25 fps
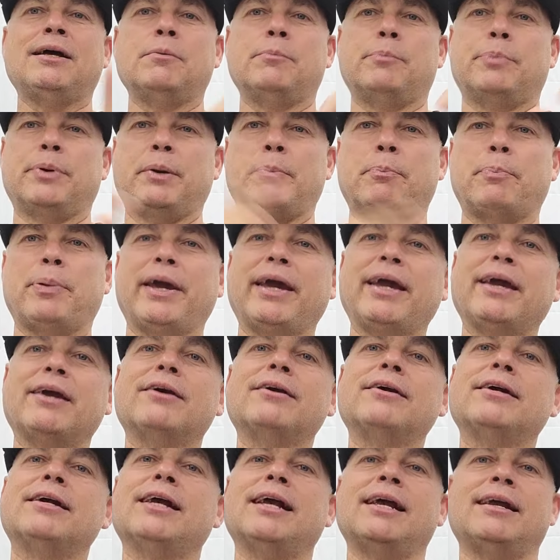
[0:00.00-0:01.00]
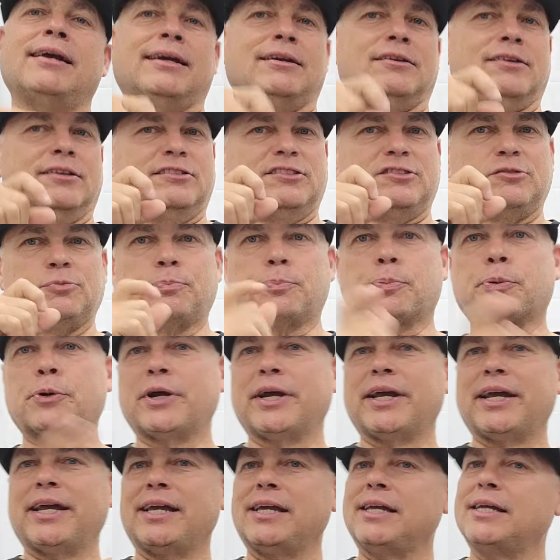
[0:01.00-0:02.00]
prepare,
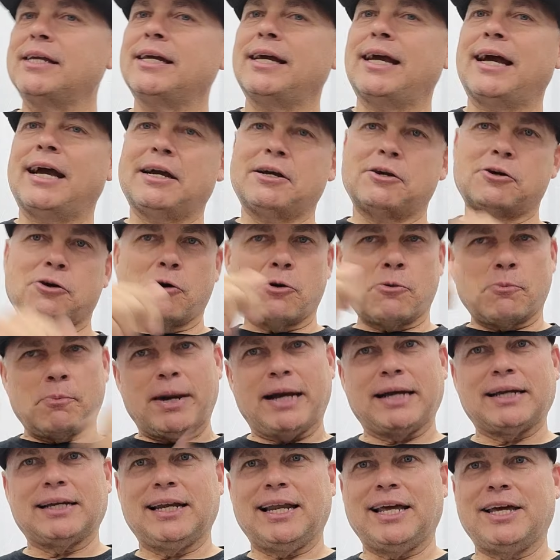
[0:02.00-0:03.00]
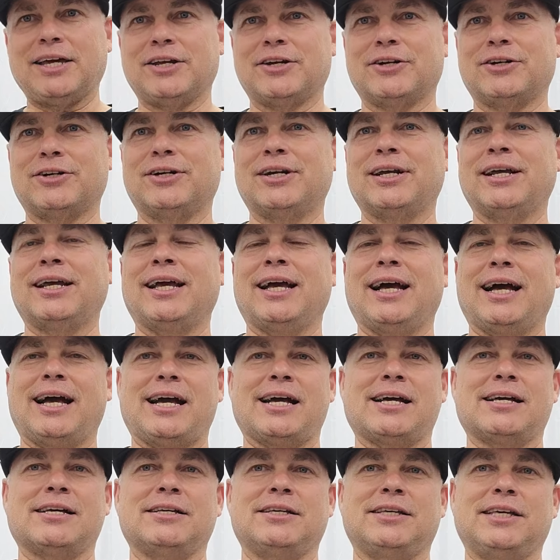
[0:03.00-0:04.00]
spray, and come back later
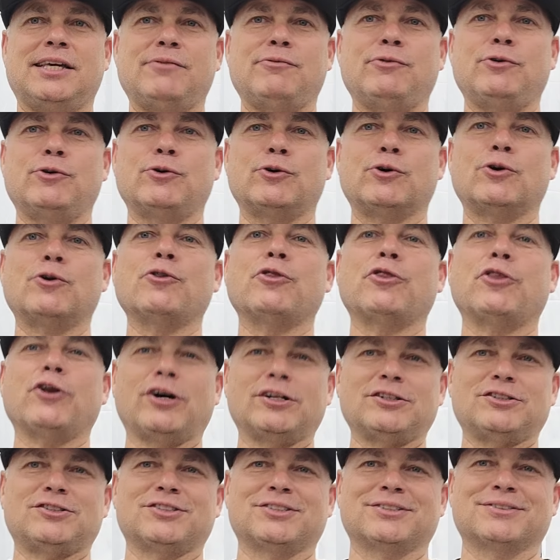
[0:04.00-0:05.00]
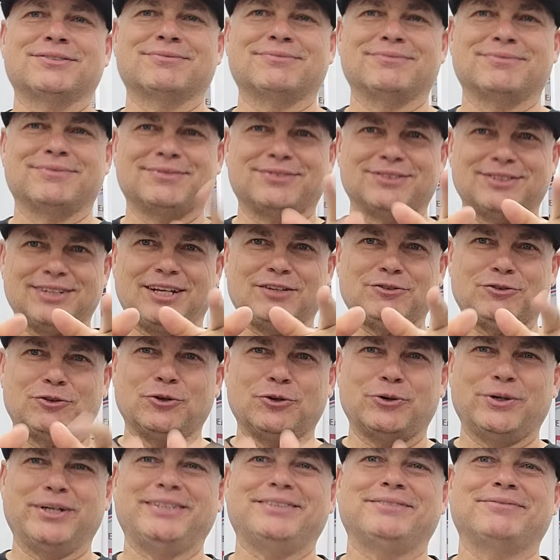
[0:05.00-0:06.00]
and give you our thoughts. Let's
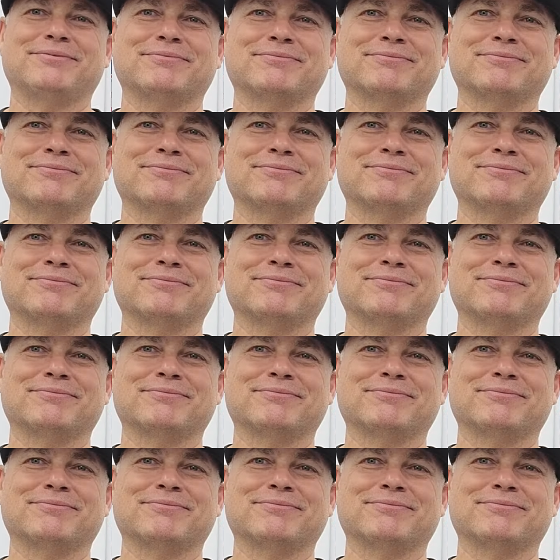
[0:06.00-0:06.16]
do it.